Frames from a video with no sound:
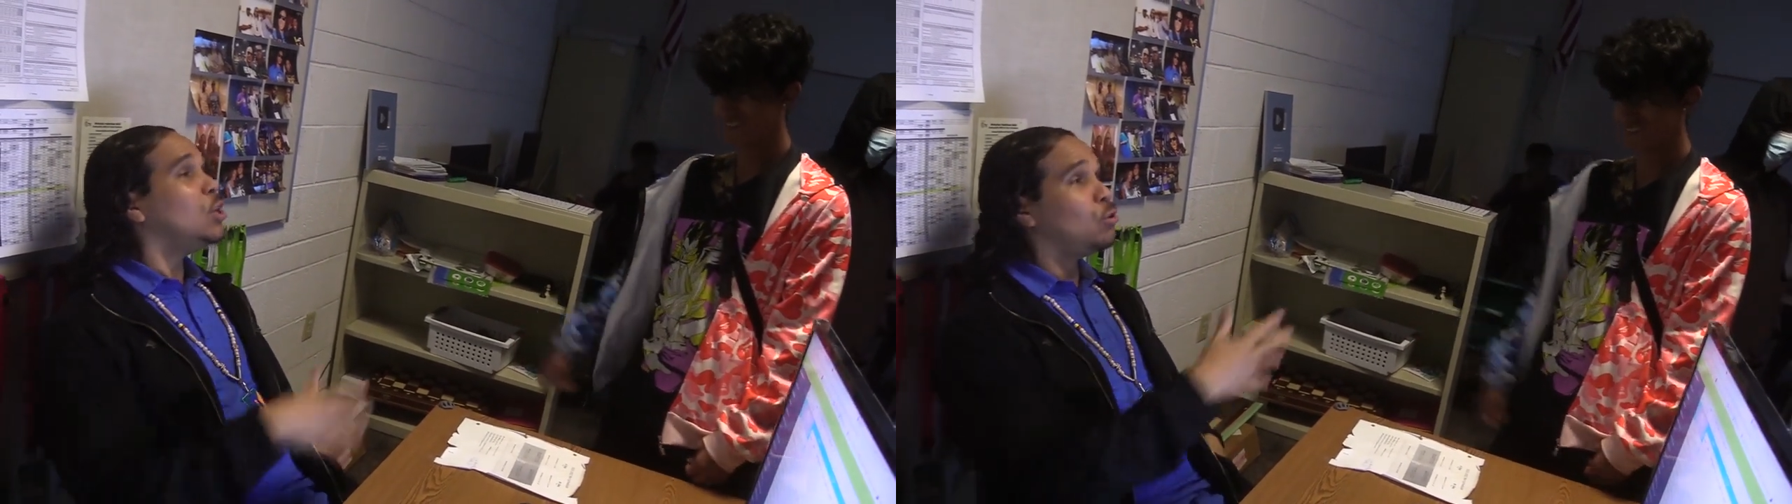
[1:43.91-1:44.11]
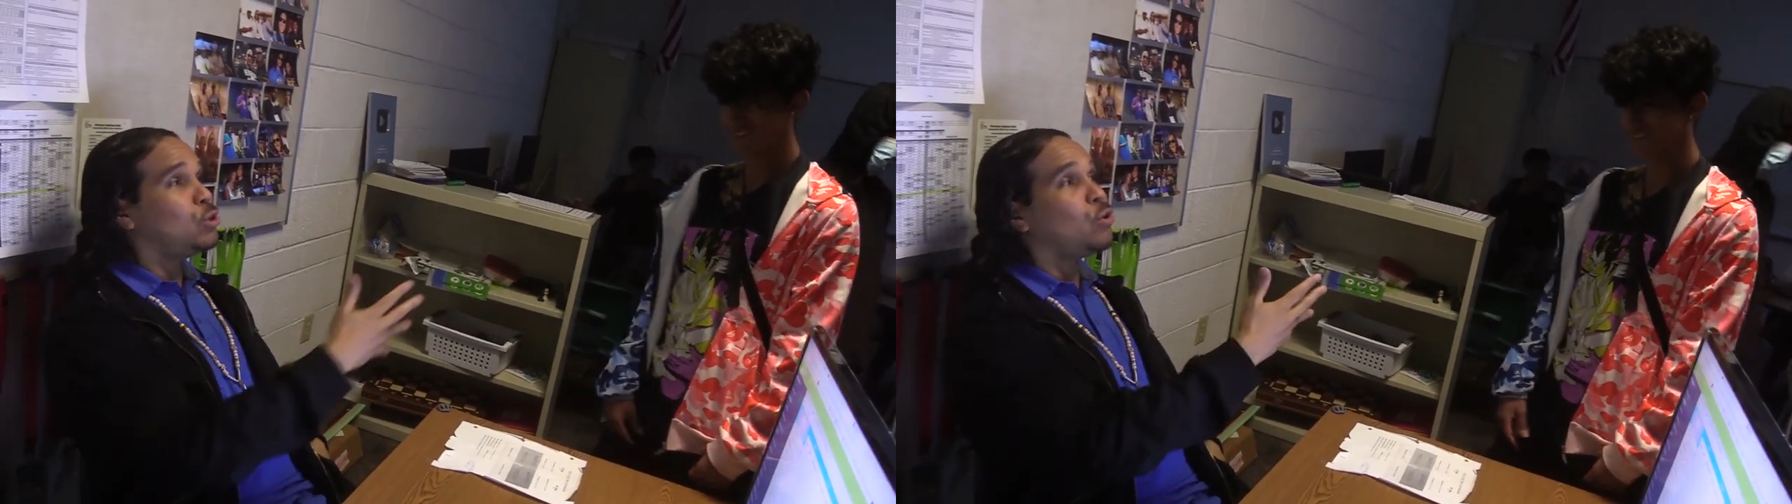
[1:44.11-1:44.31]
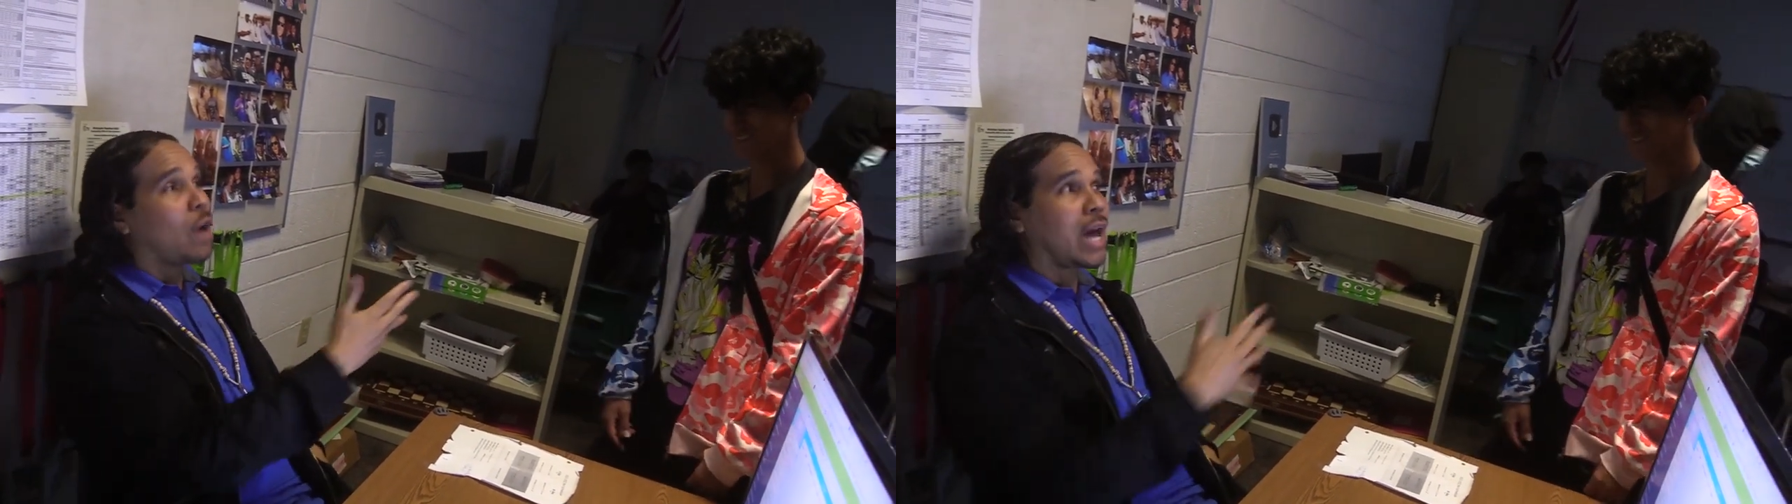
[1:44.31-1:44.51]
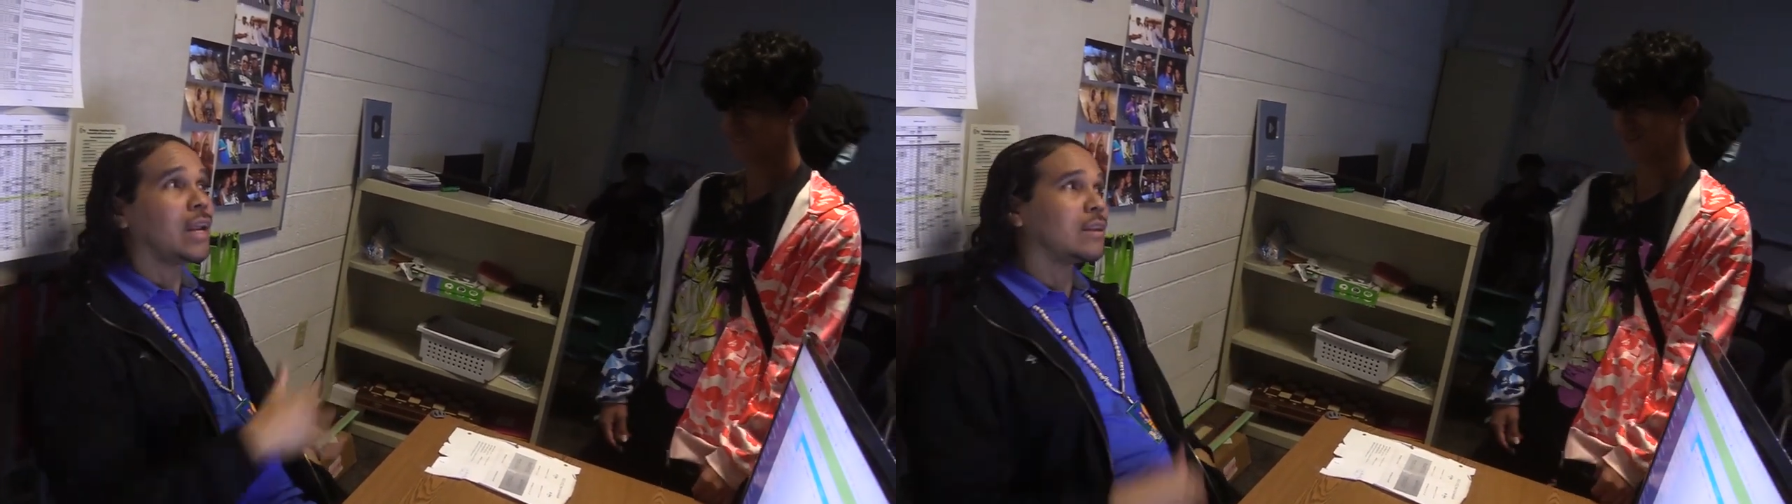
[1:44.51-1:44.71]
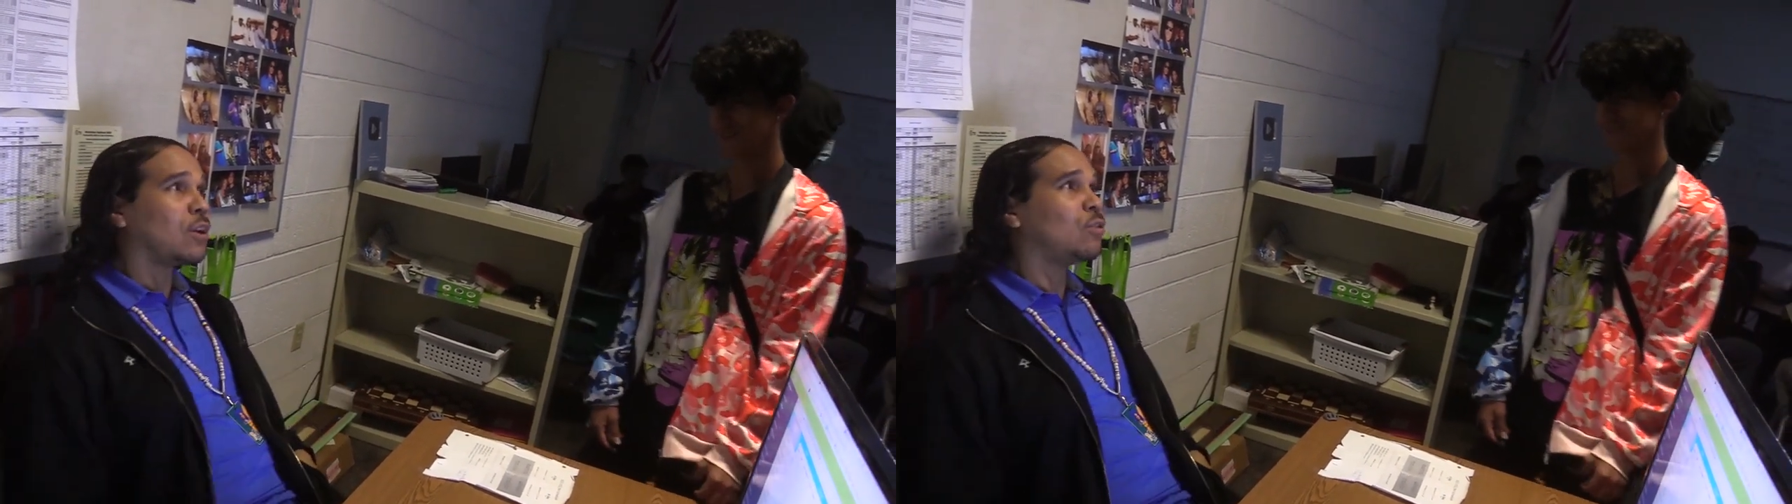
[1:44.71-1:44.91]
You do
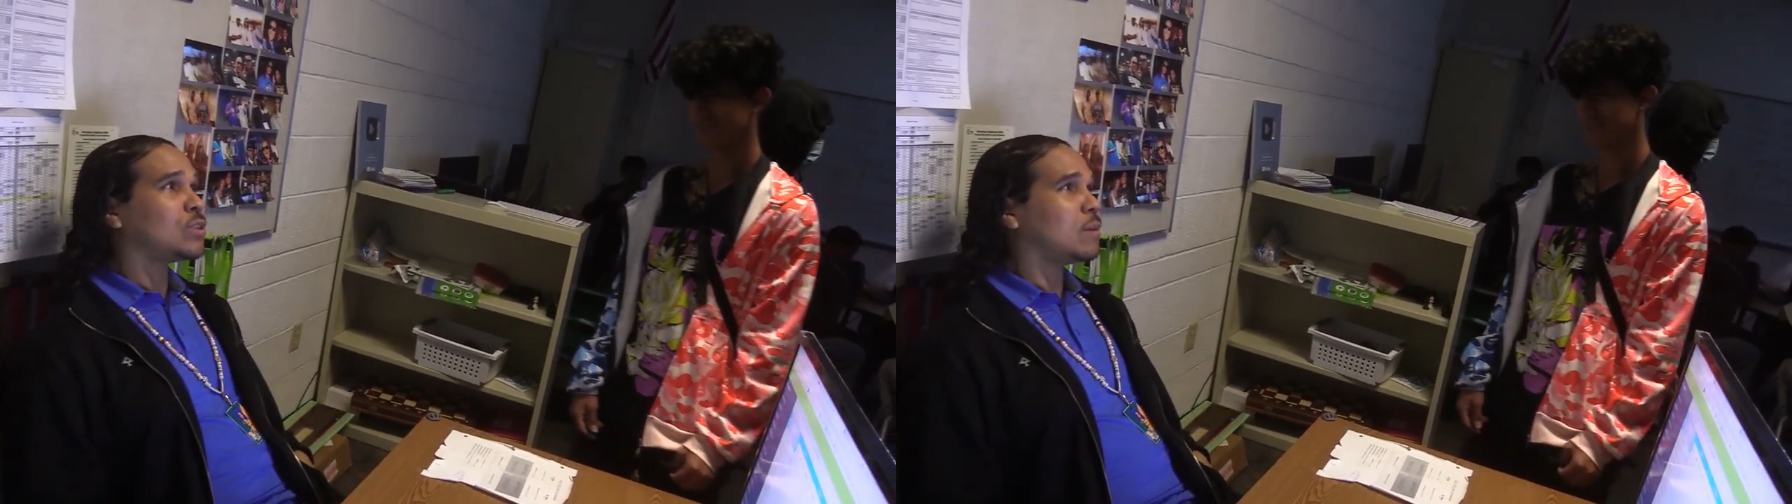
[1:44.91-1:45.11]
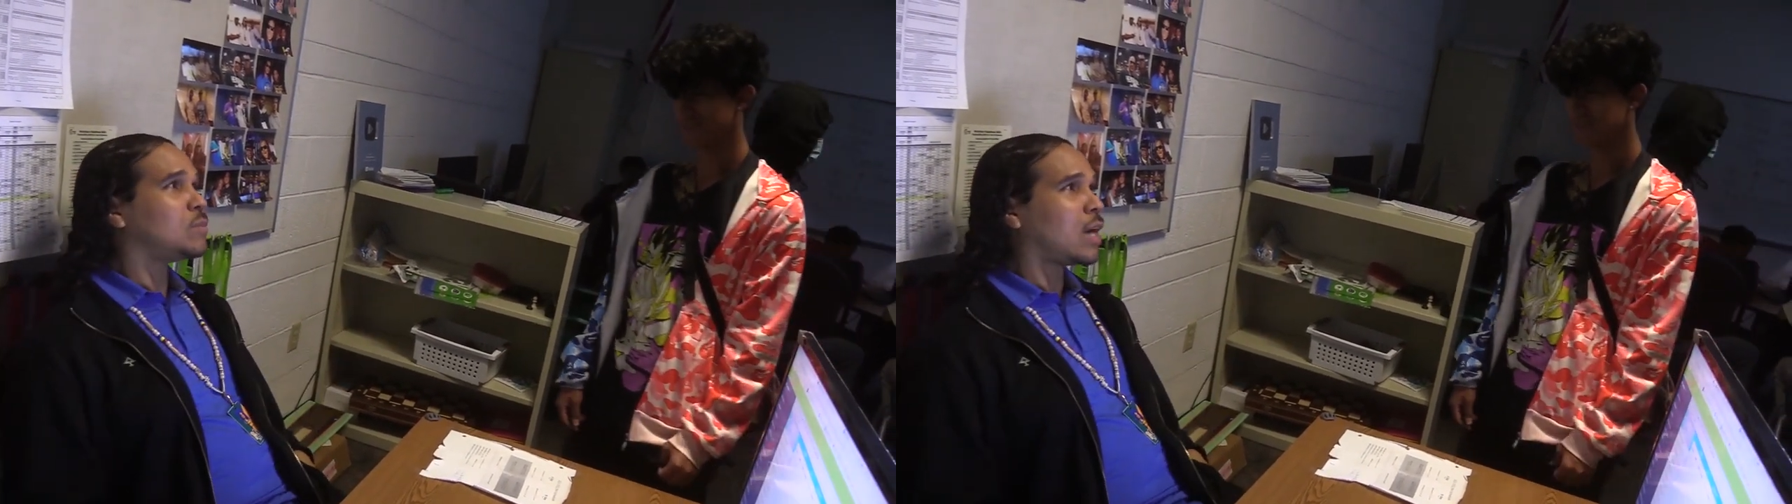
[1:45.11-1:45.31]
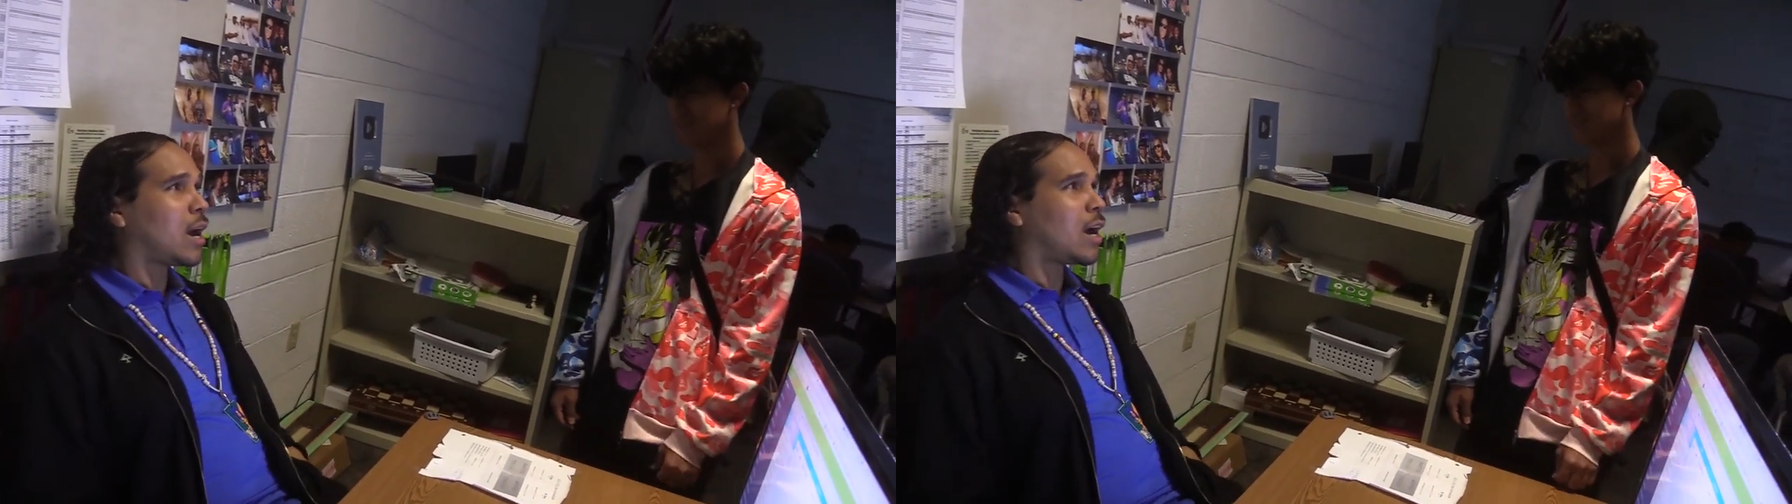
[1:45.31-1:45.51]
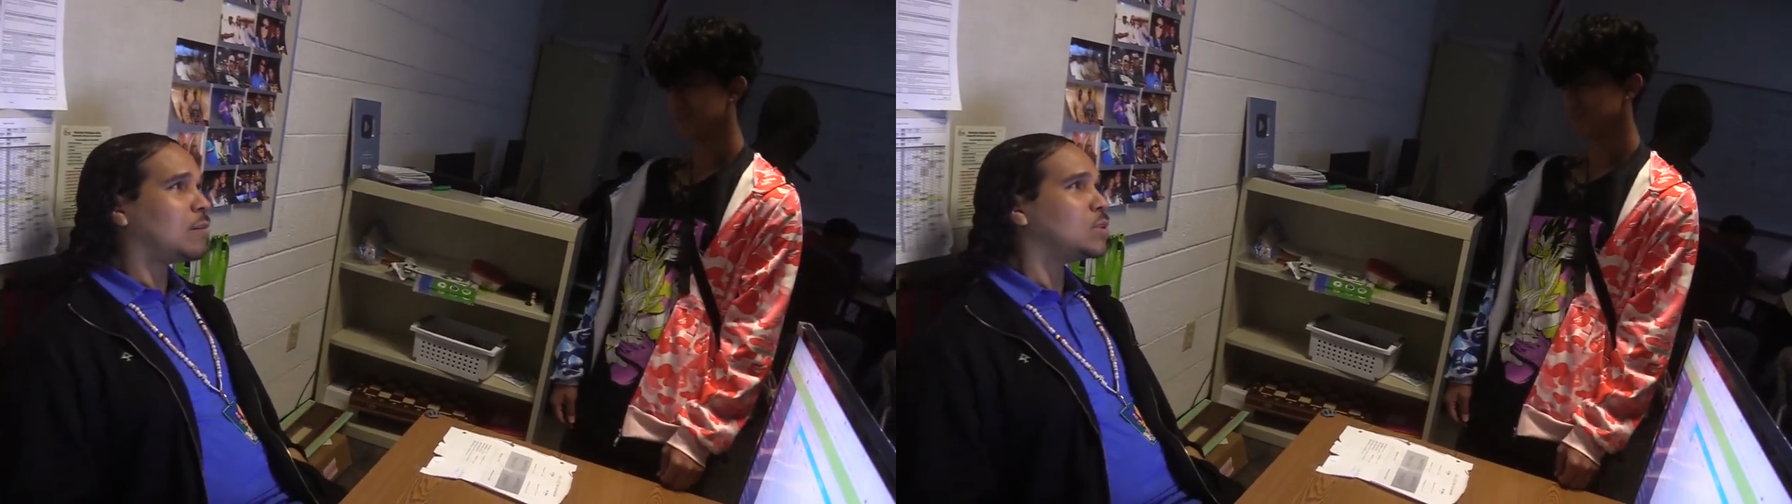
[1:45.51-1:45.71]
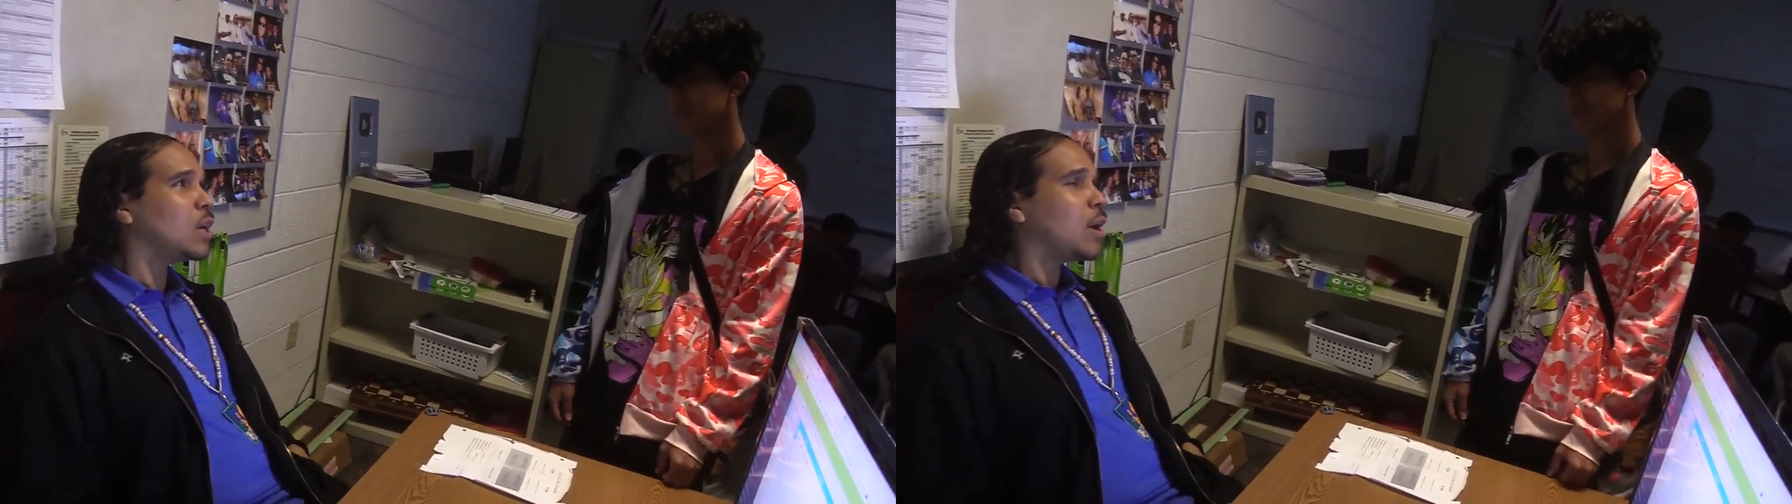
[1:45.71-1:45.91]
edit though
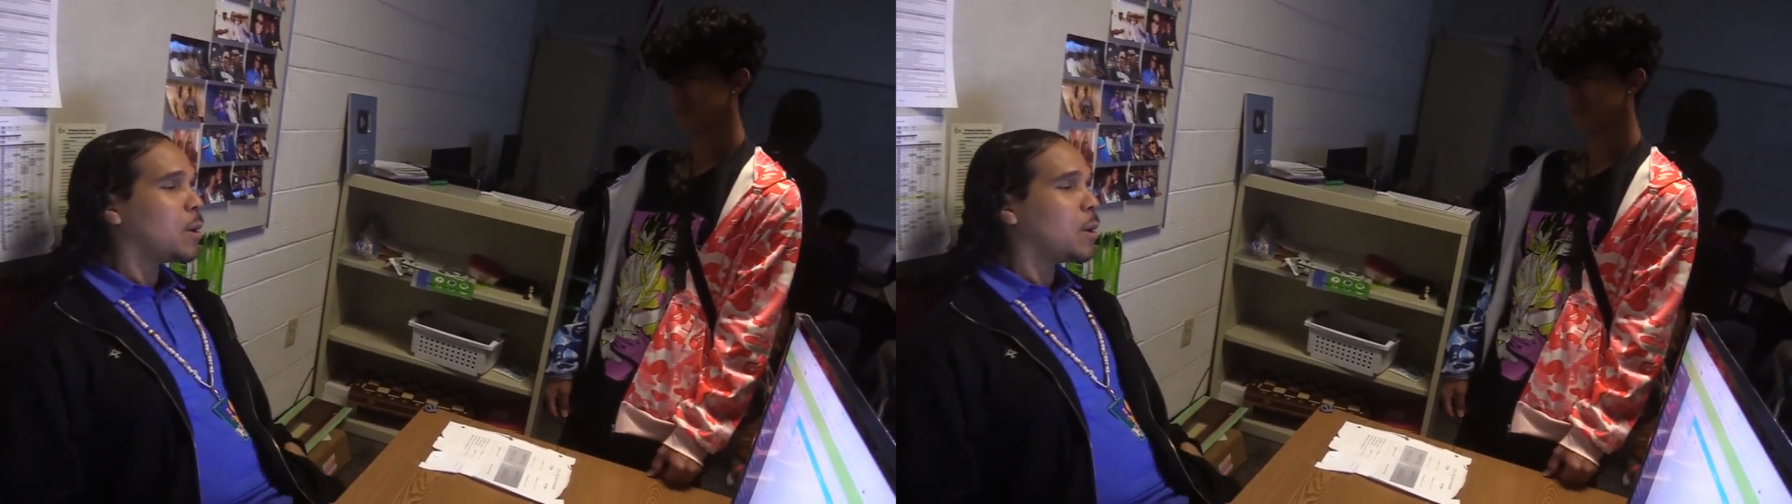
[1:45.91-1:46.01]
sometimes,